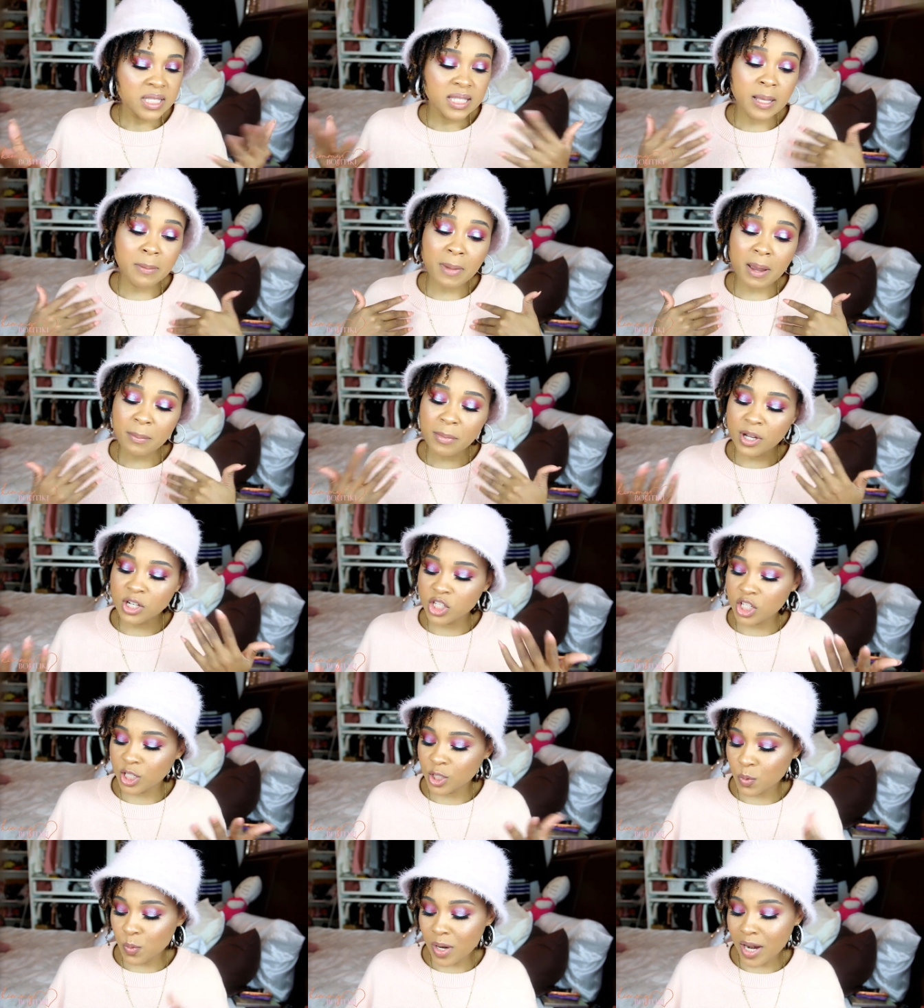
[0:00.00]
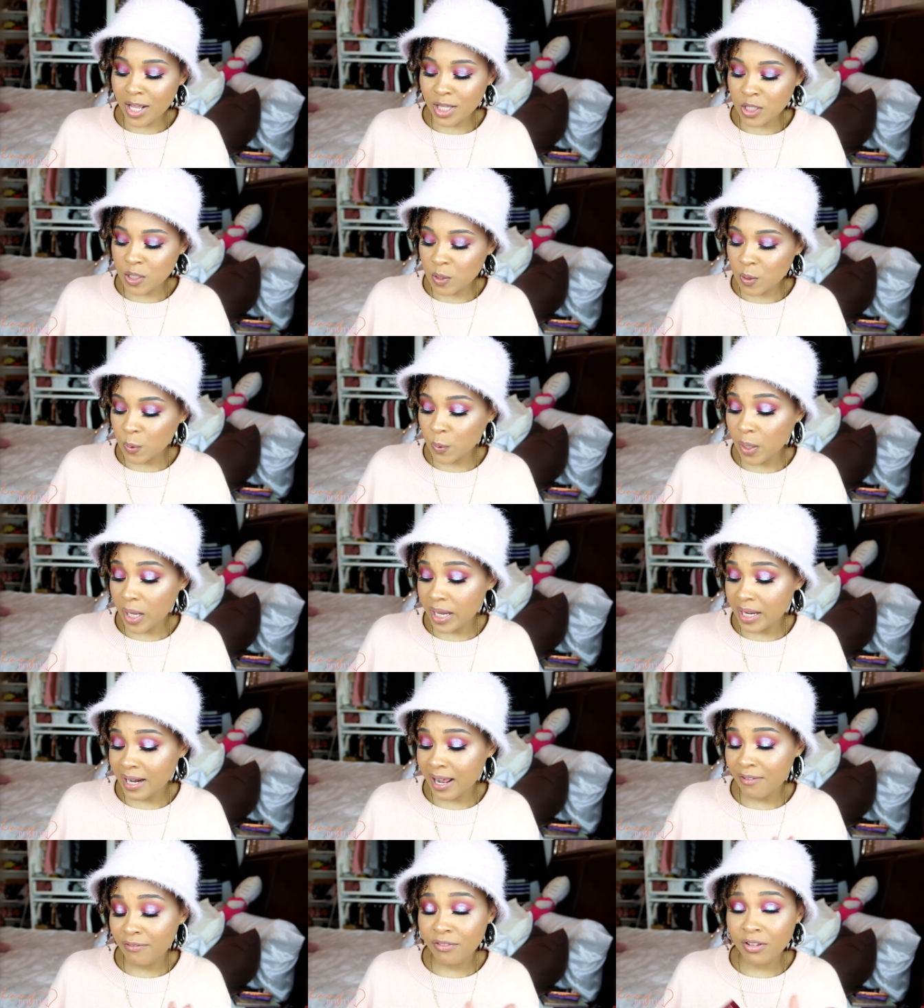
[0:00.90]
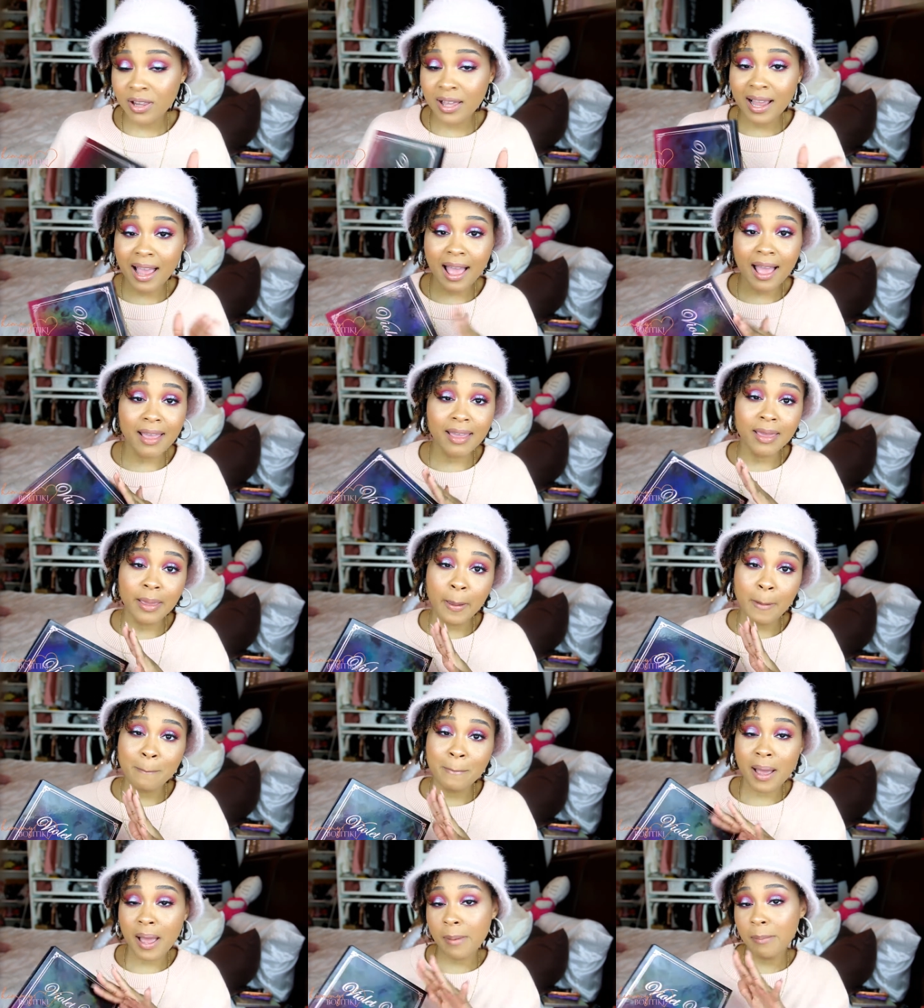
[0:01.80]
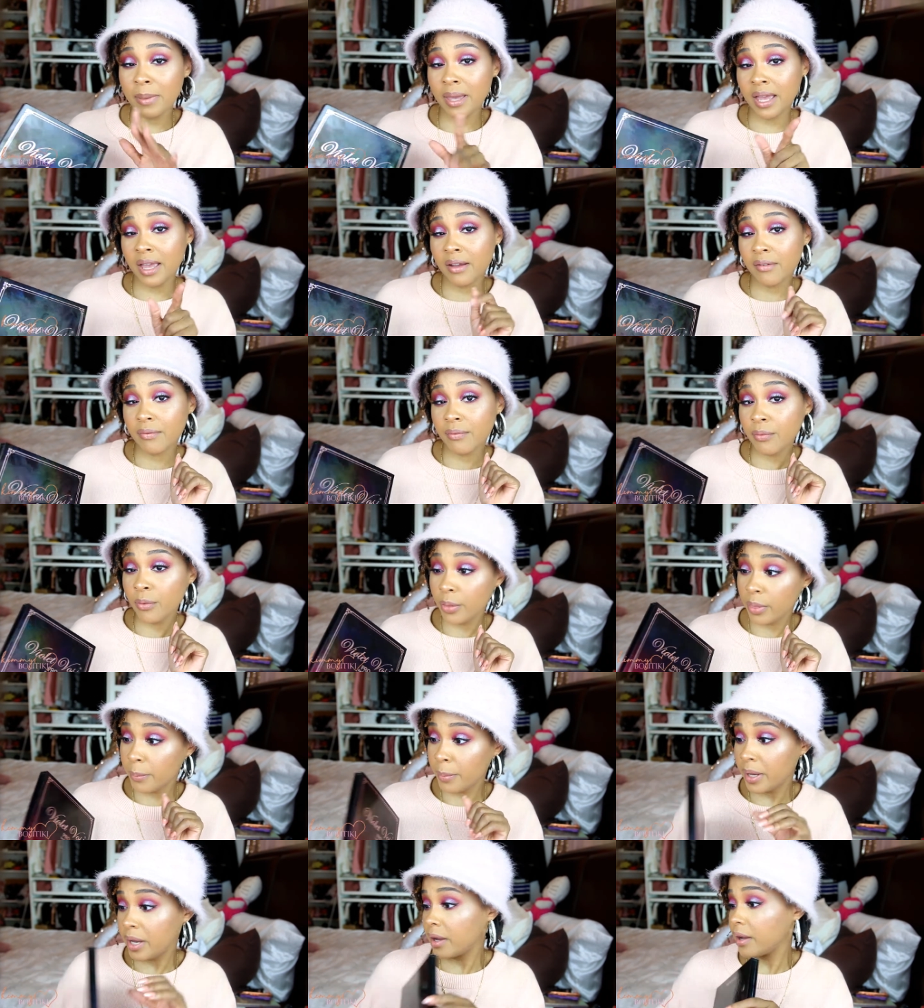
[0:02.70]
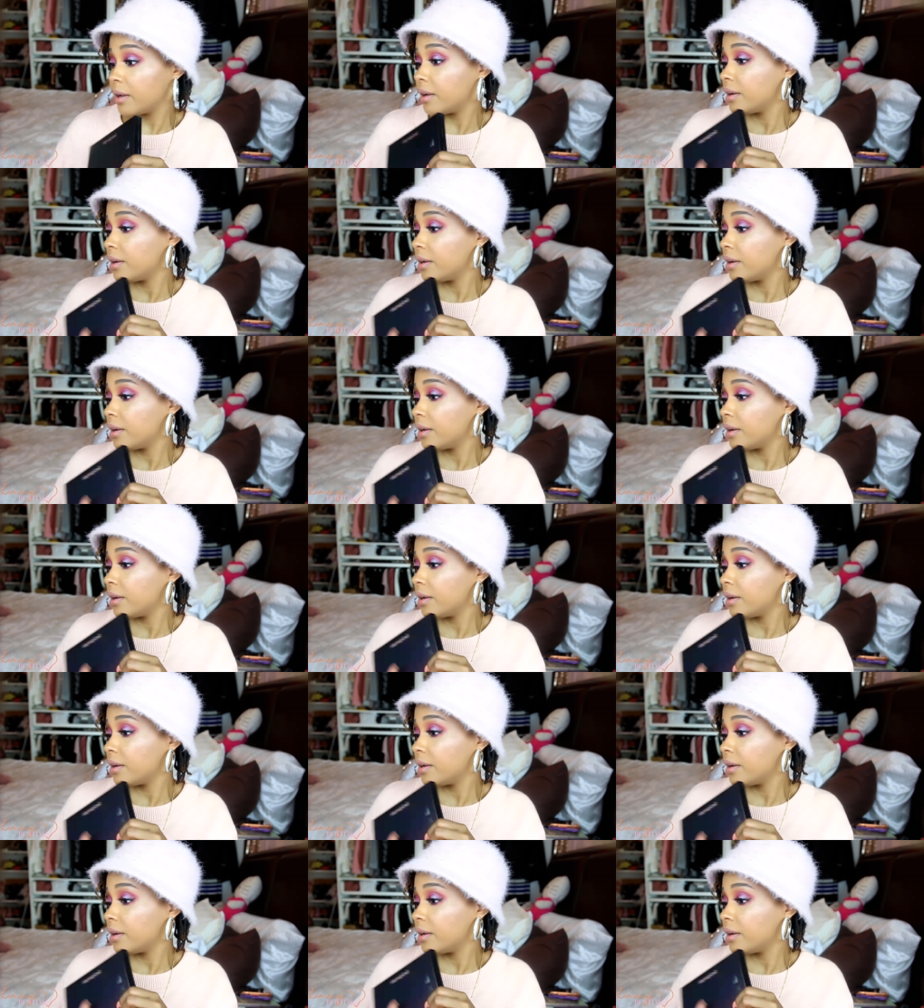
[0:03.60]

My budget is what I do, and I feel like I get my bang for the buck.